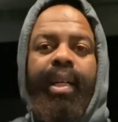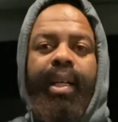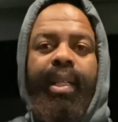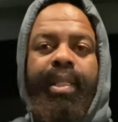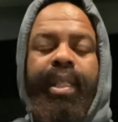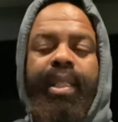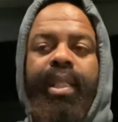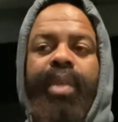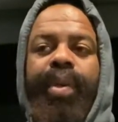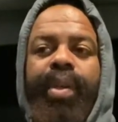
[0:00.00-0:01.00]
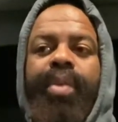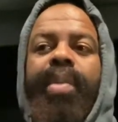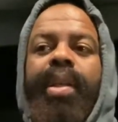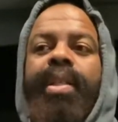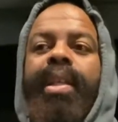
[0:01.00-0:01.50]
essentially when you
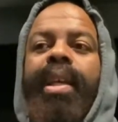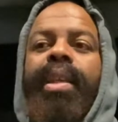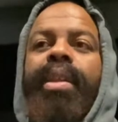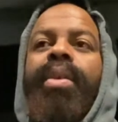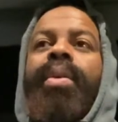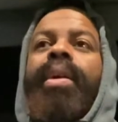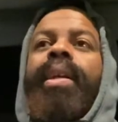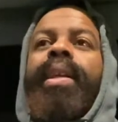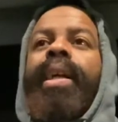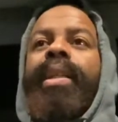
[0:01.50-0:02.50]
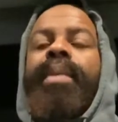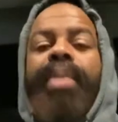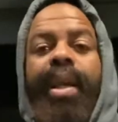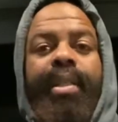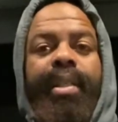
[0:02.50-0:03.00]
meditate, you are connecting
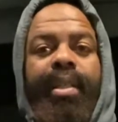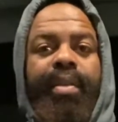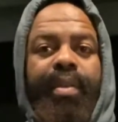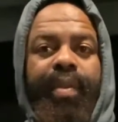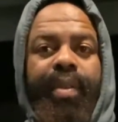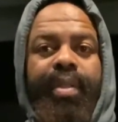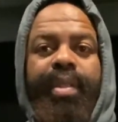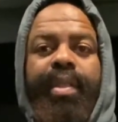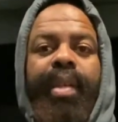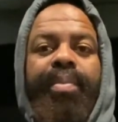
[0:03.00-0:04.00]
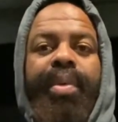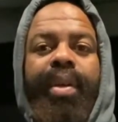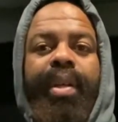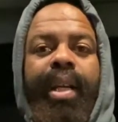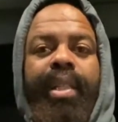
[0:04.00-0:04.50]
back to the universe and
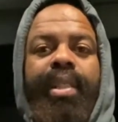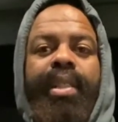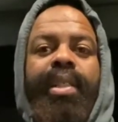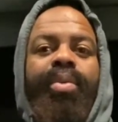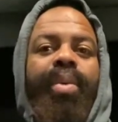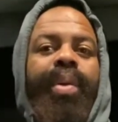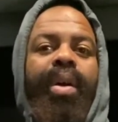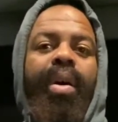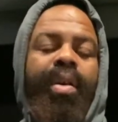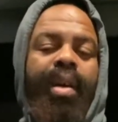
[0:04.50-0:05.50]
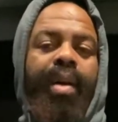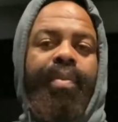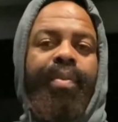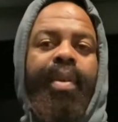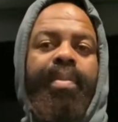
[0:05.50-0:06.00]
pure consciousness, where we all come
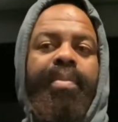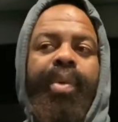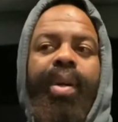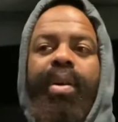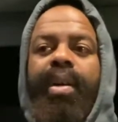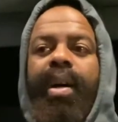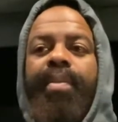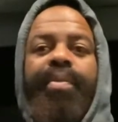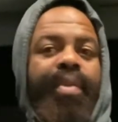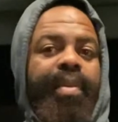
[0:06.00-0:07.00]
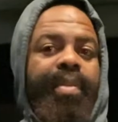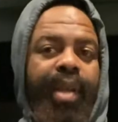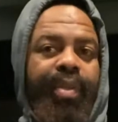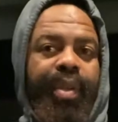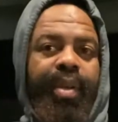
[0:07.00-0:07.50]
from. We all come from
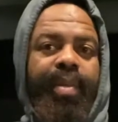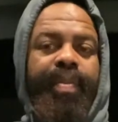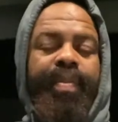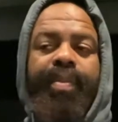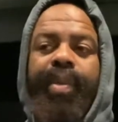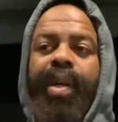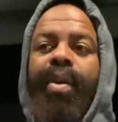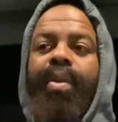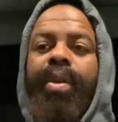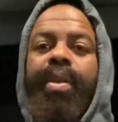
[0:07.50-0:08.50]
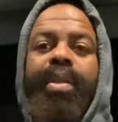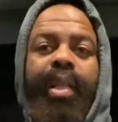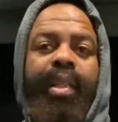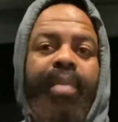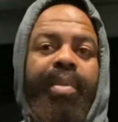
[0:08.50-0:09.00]
nothing. We all are
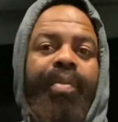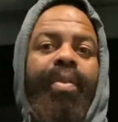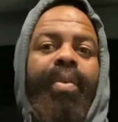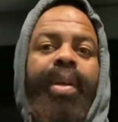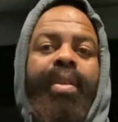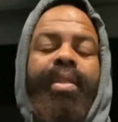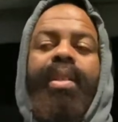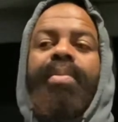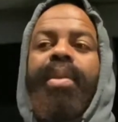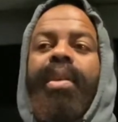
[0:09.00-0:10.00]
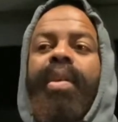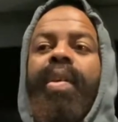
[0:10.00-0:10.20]
nothing before we are something.